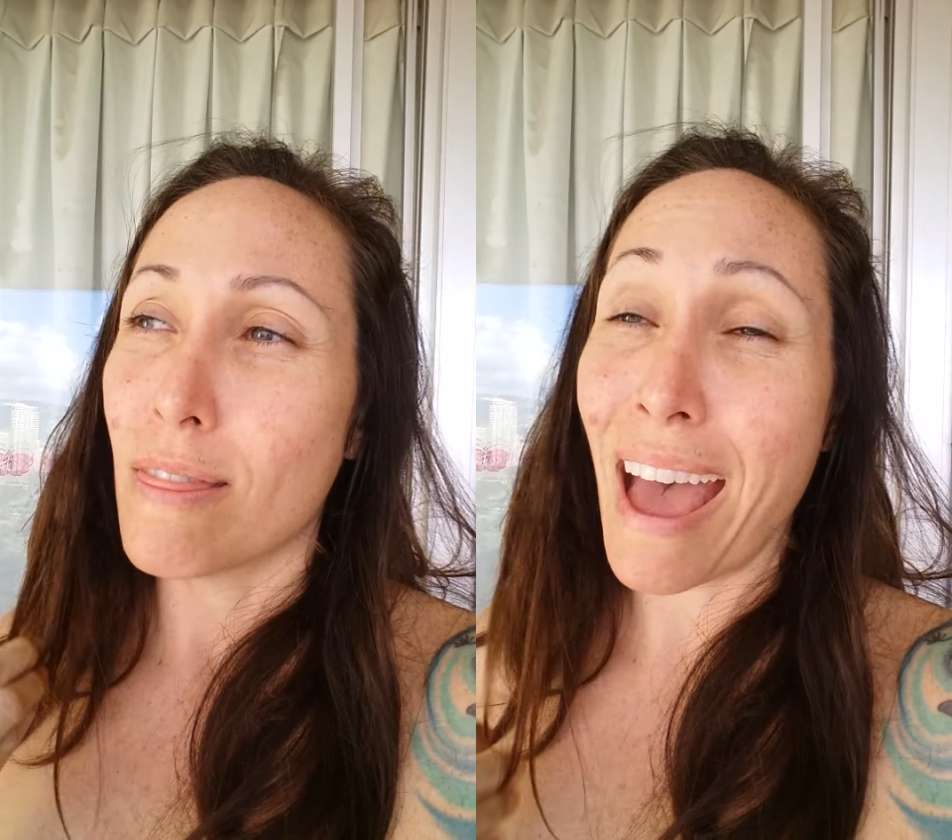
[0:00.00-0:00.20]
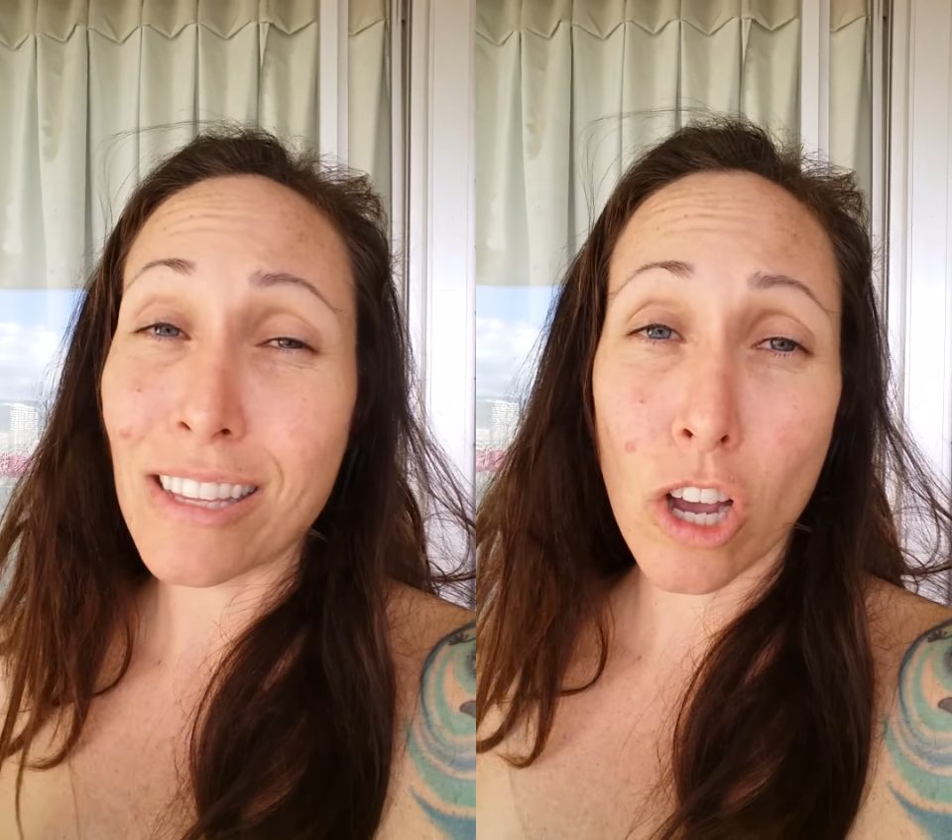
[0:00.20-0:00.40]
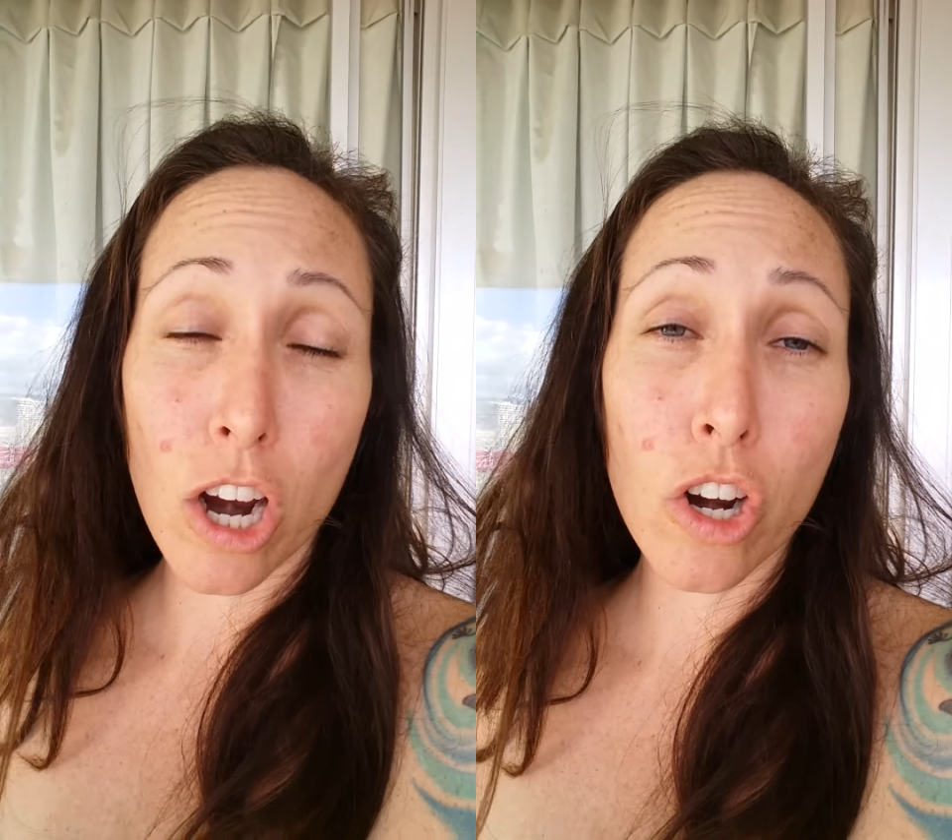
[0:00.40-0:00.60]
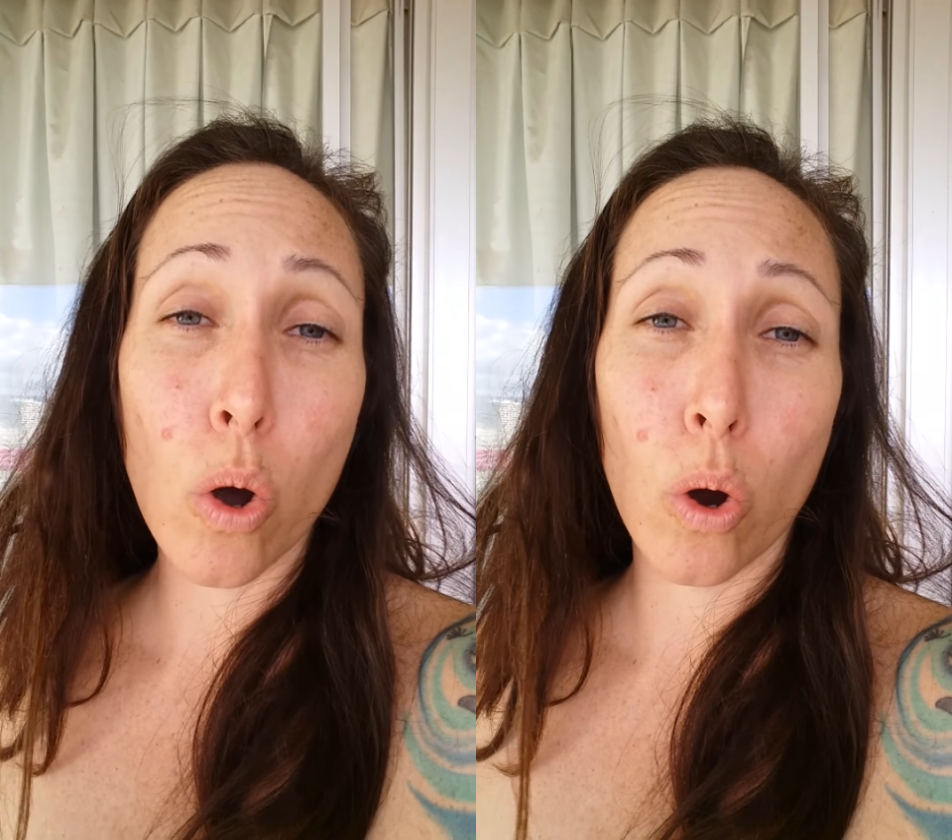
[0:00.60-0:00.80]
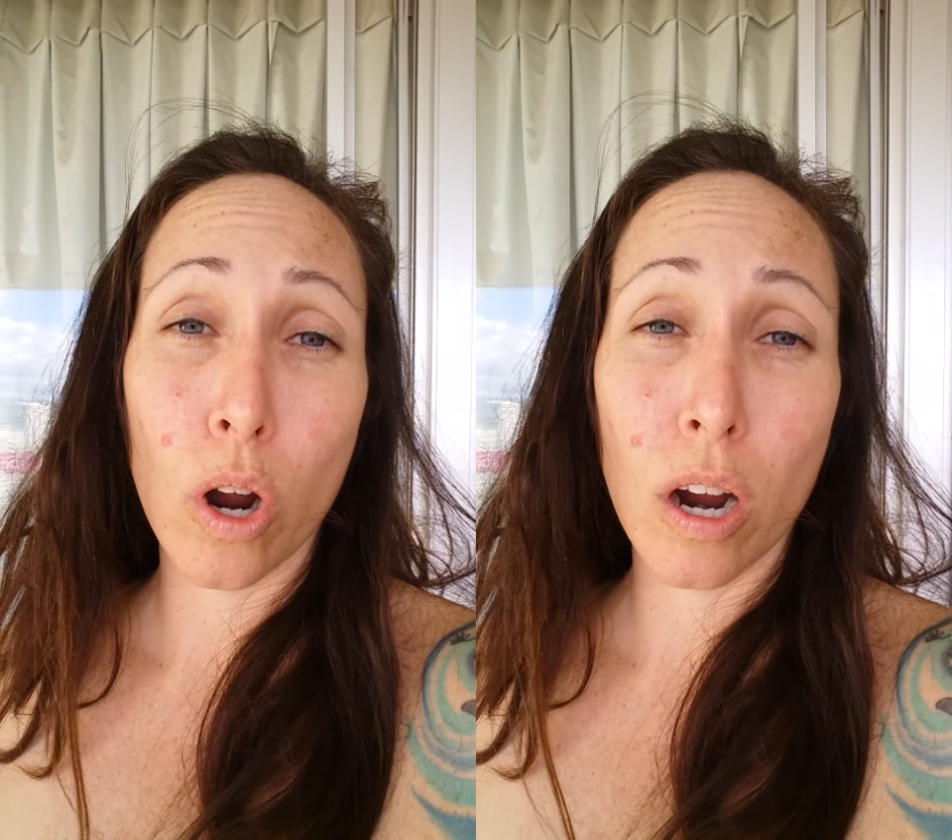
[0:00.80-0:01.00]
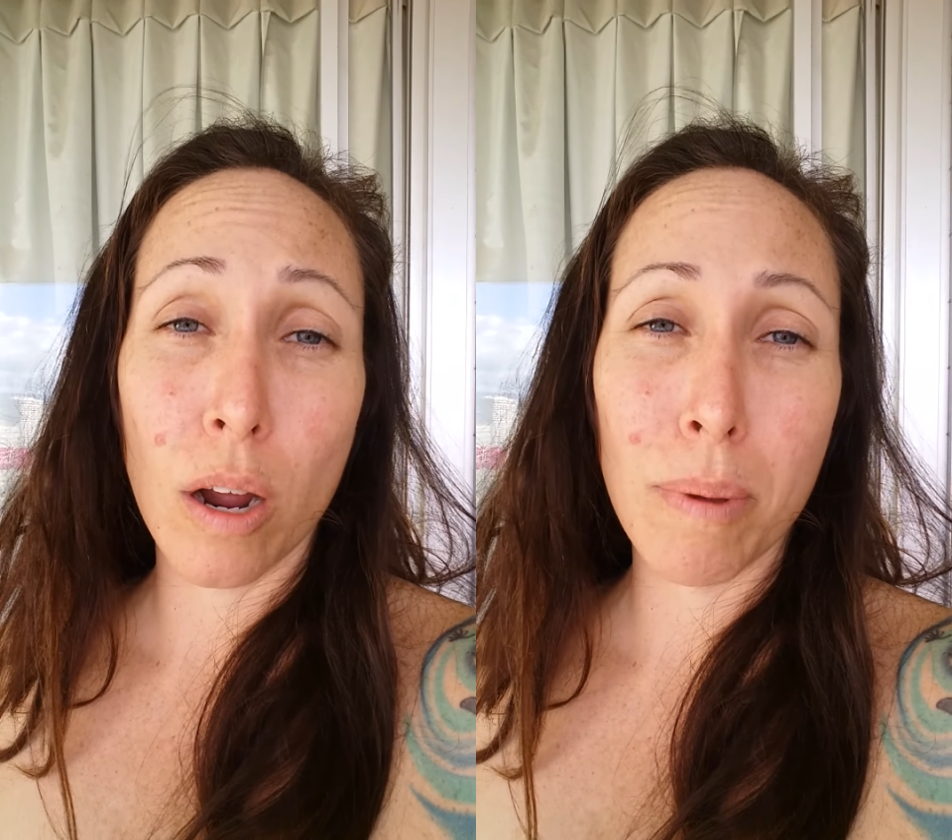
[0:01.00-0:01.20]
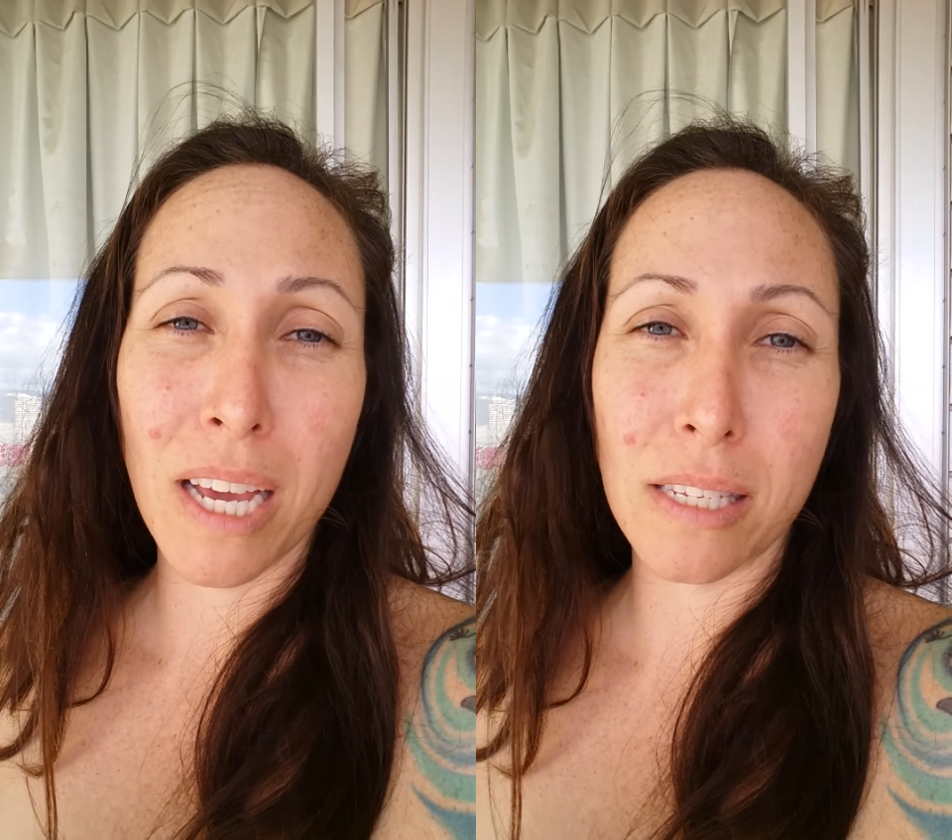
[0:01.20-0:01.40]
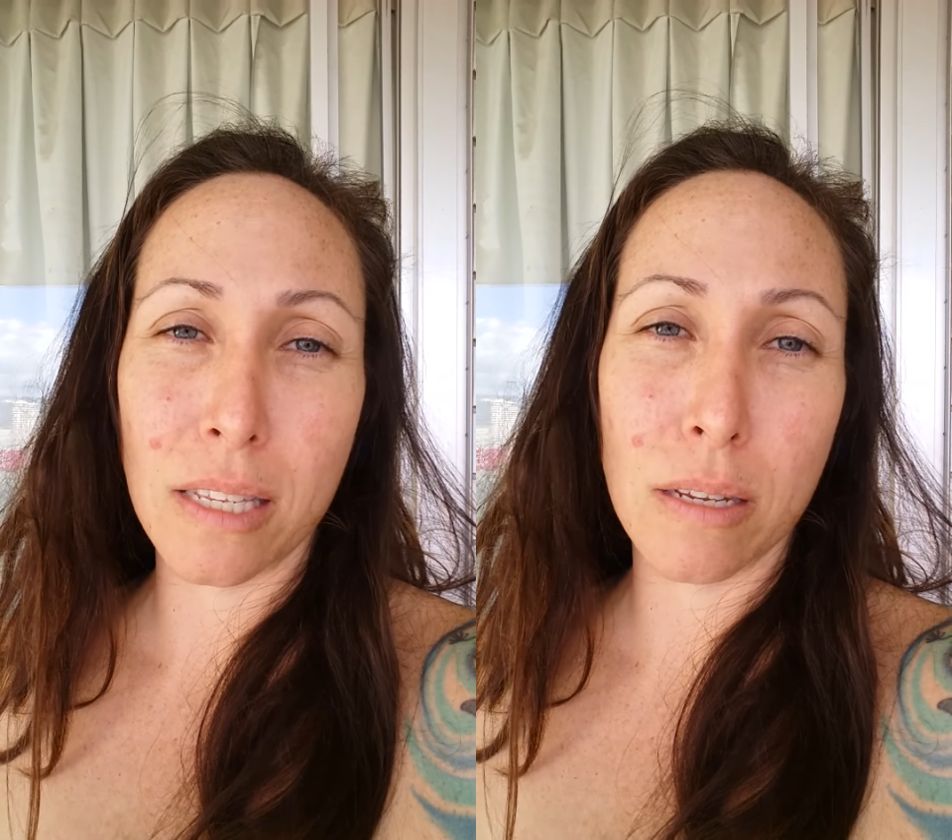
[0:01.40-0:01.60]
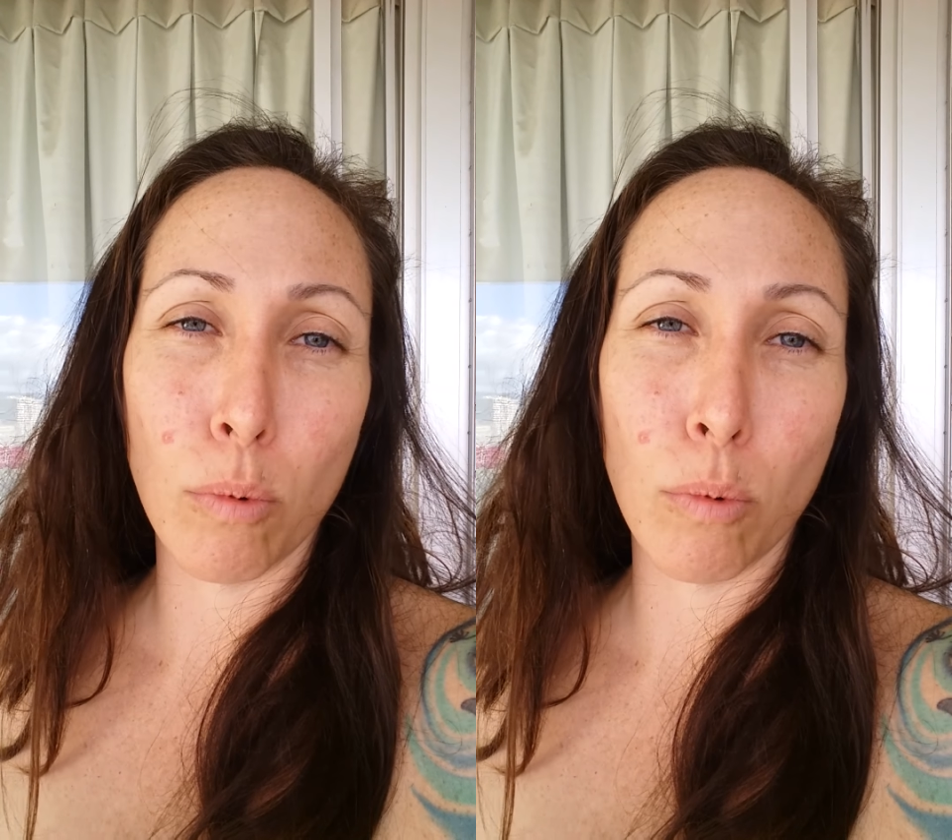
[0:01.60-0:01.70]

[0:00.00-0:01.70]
That's hardcore because it's a